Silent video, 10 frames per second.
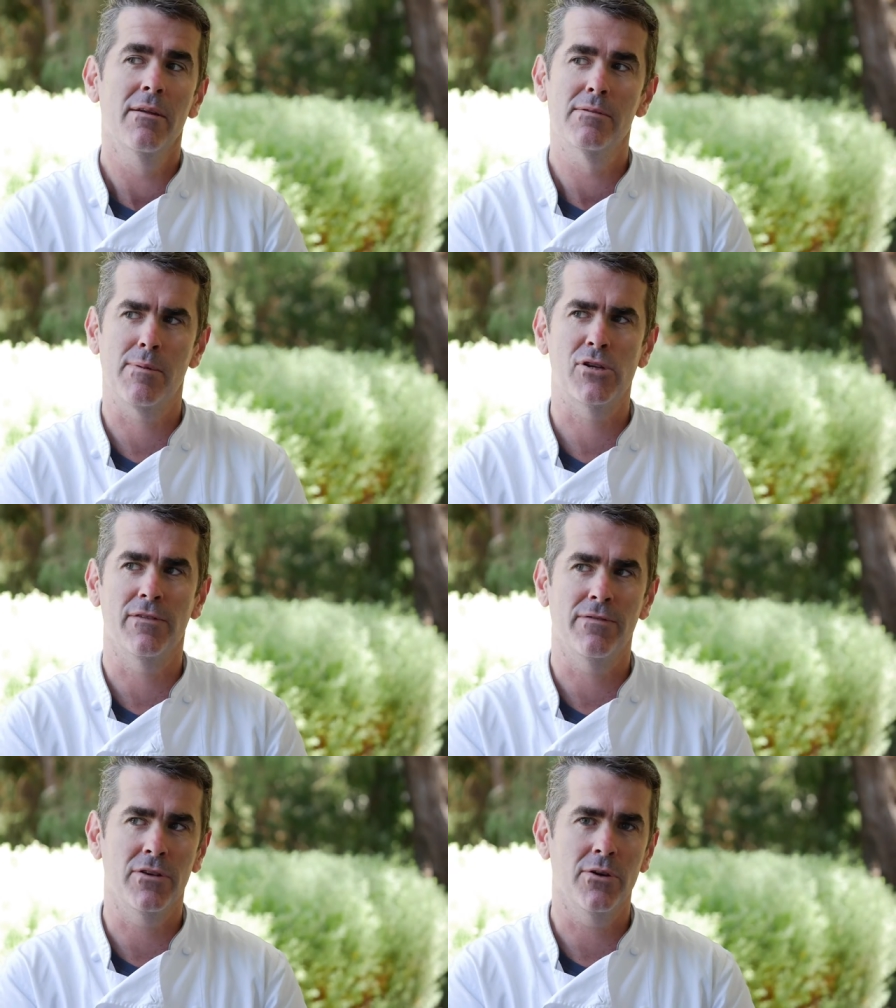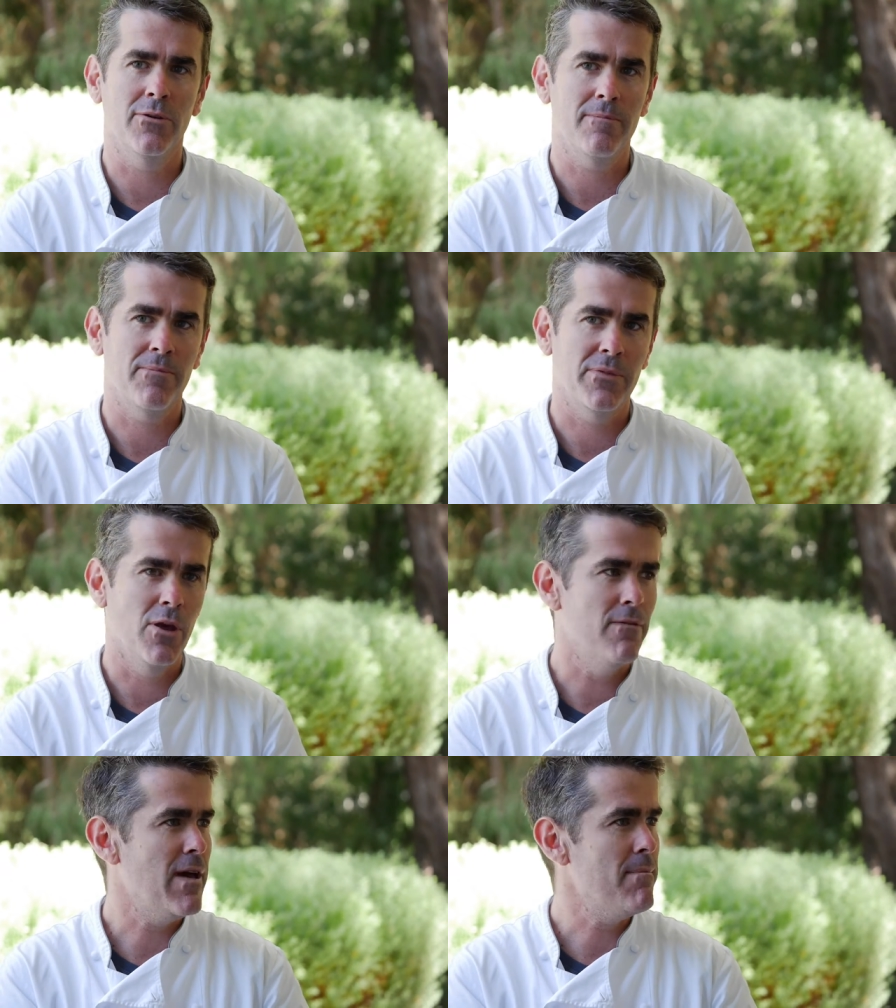especially for Europe,
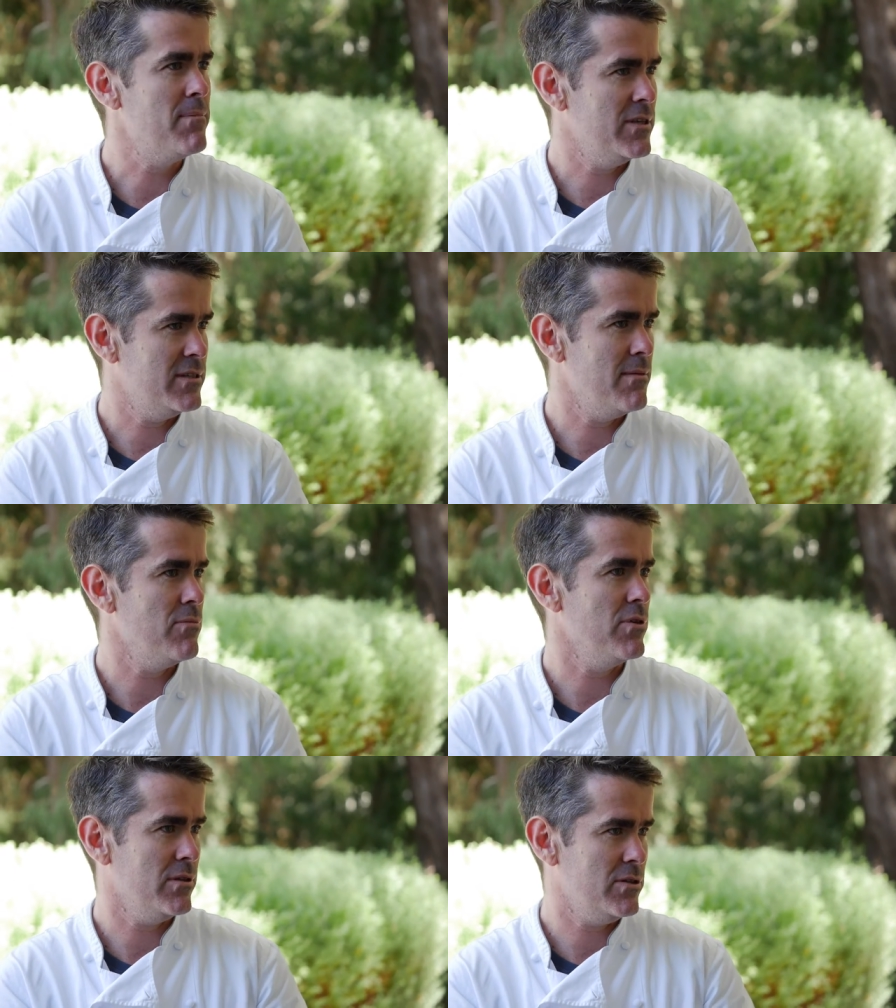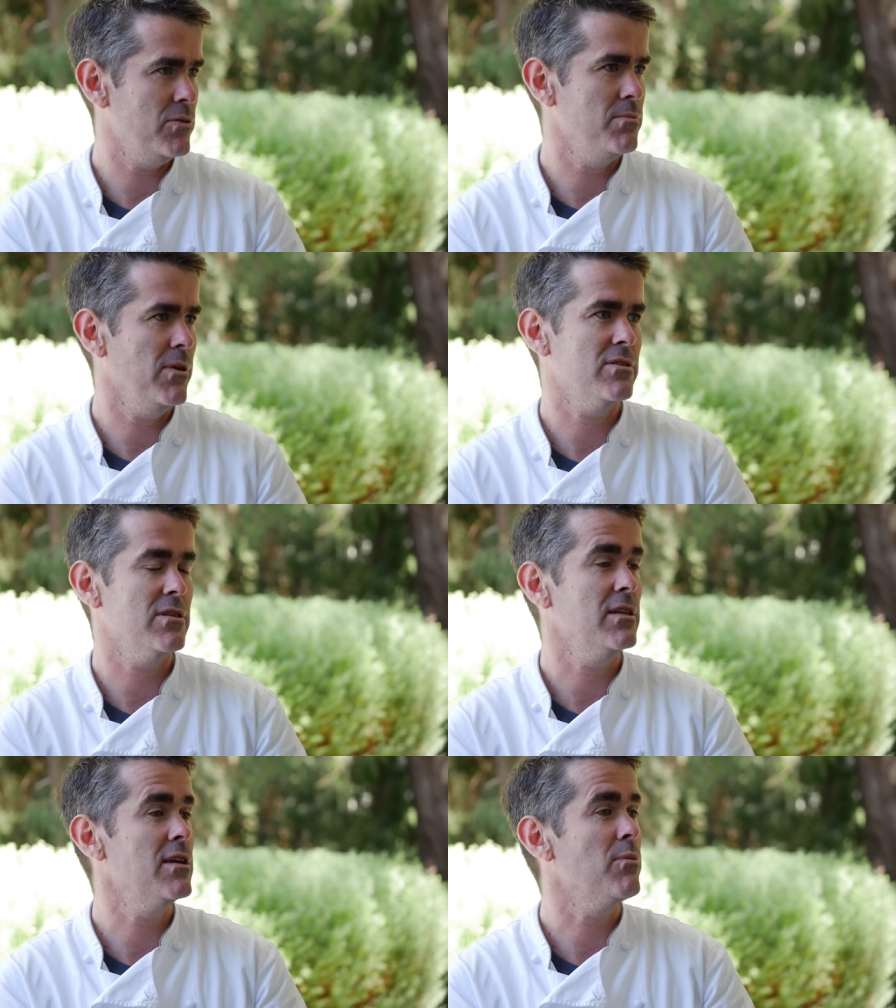November, December, the 2 months
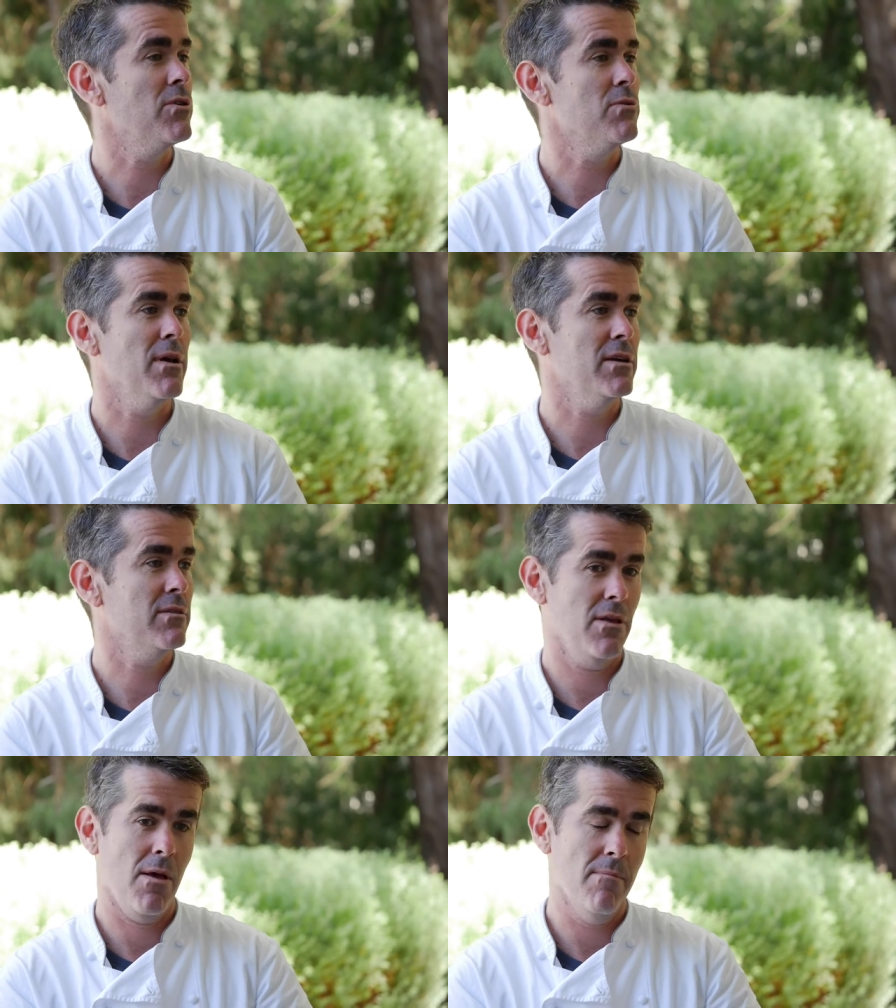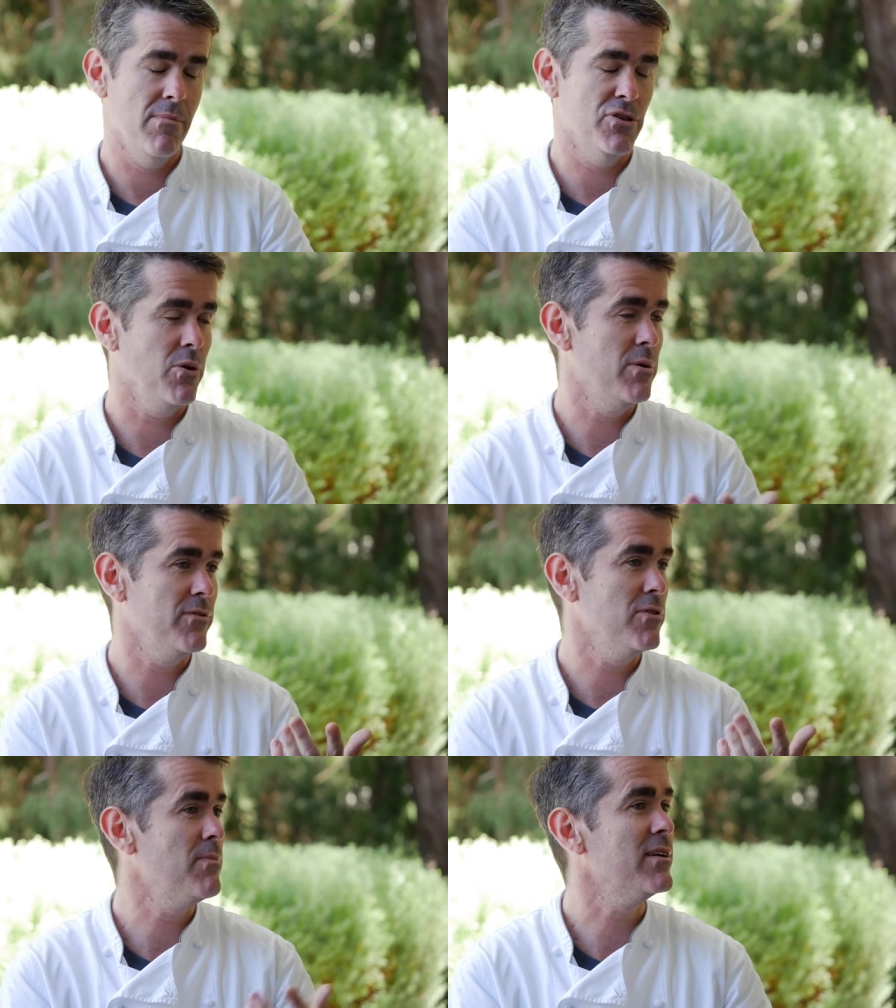of the year where you make the majority
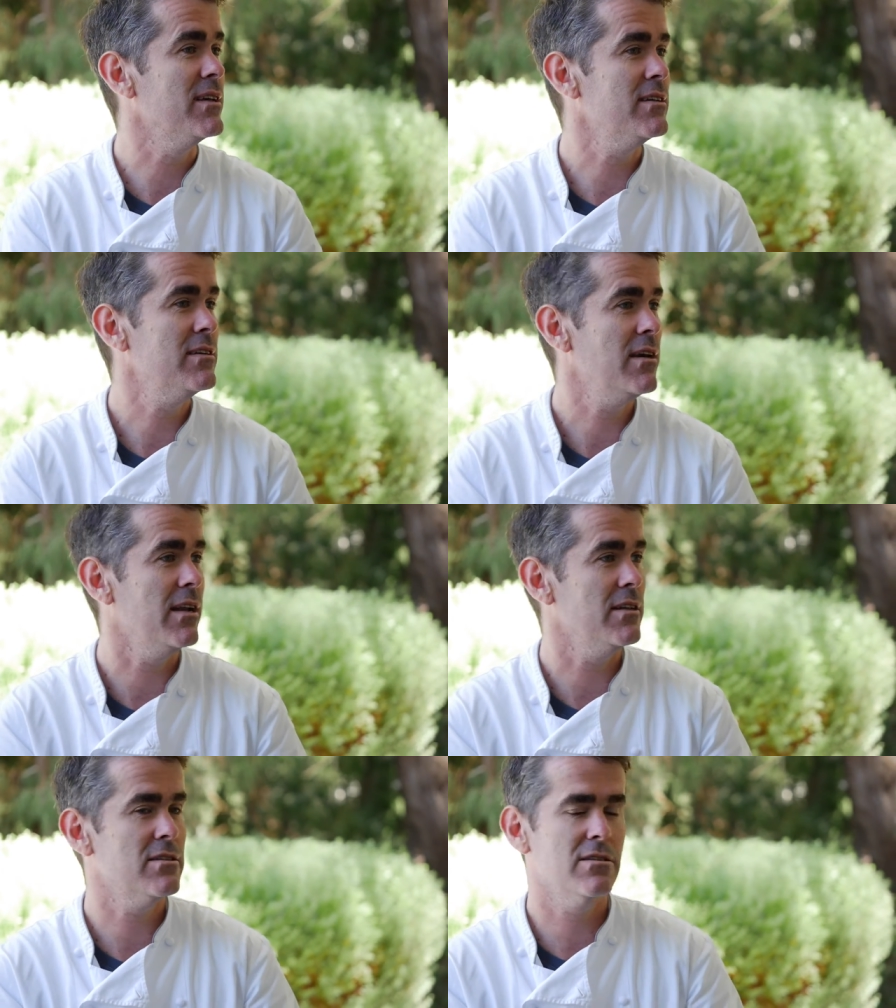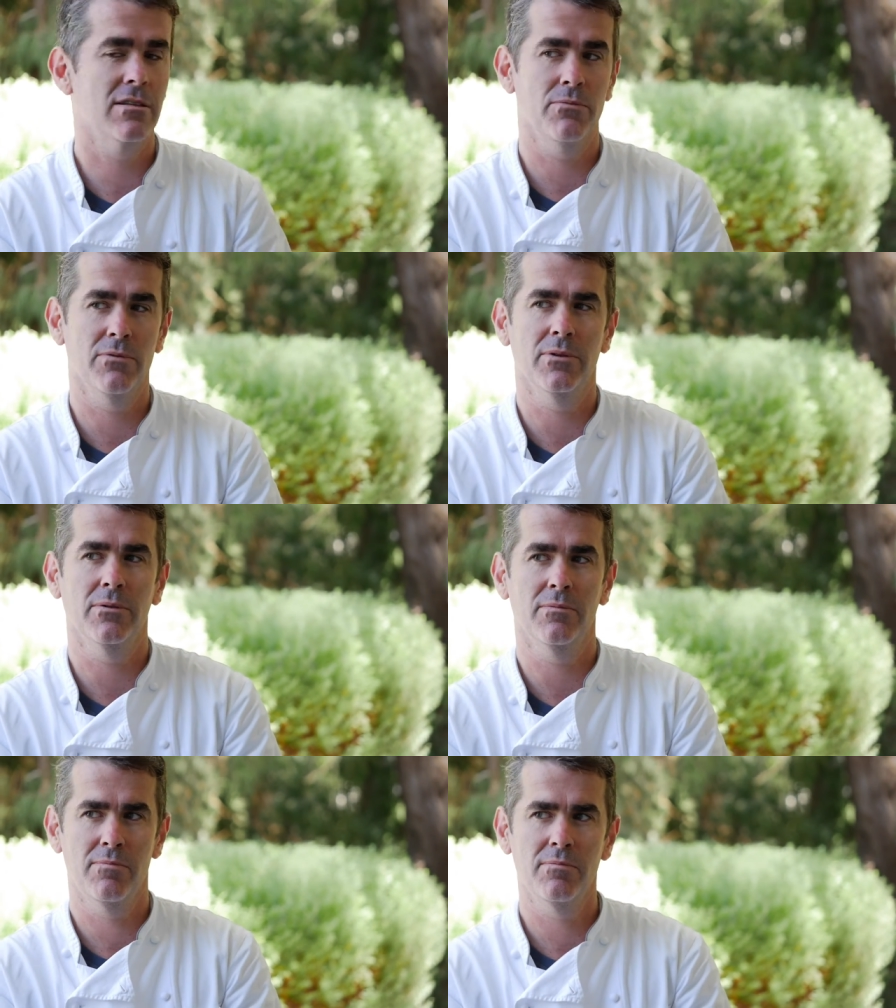of your money, and it's the real
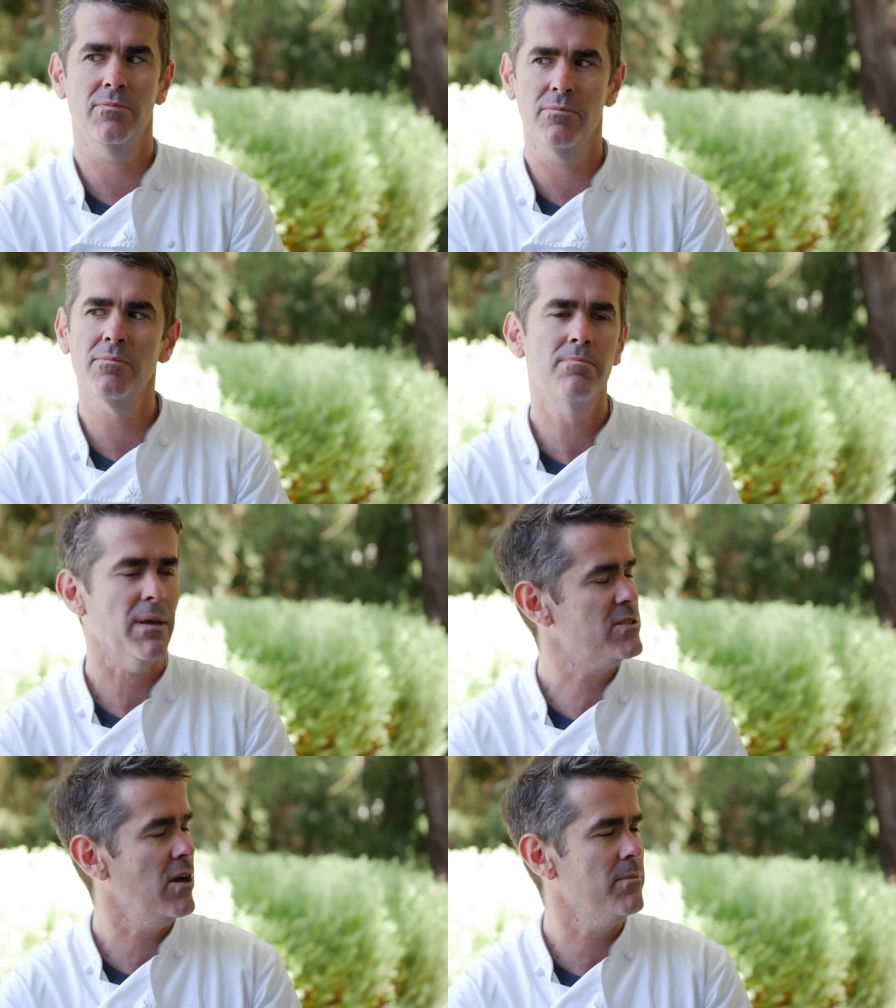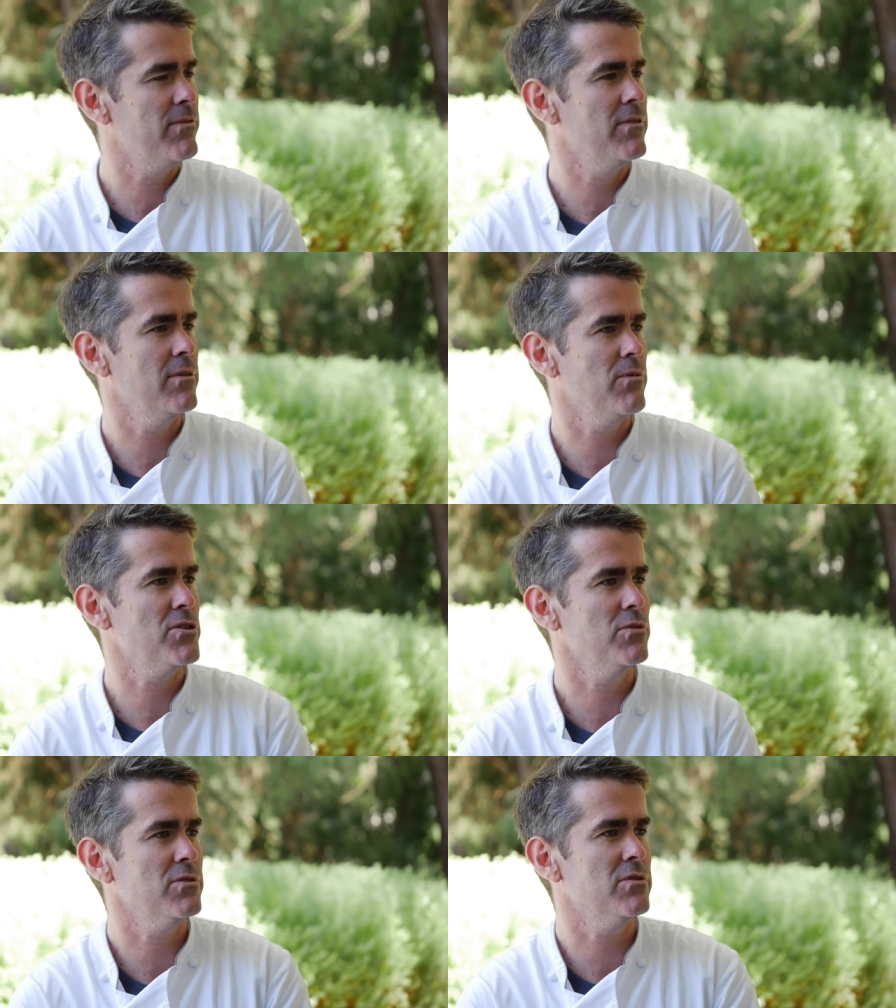best time for
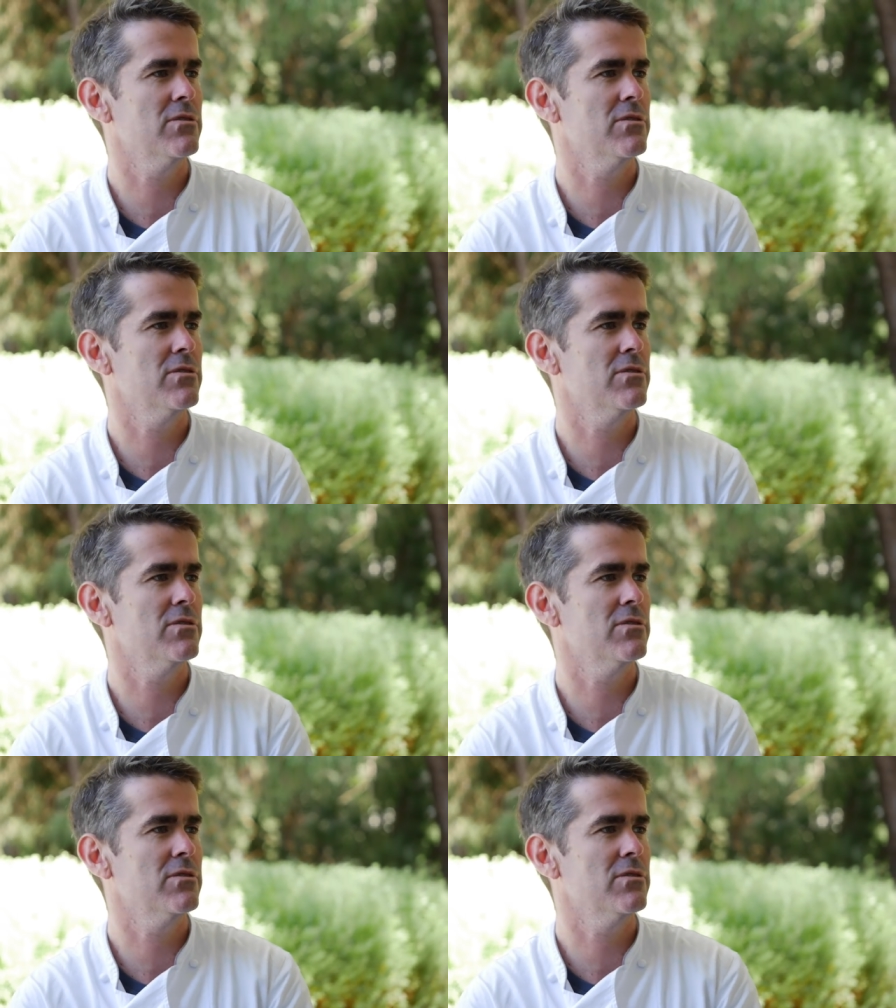restaurants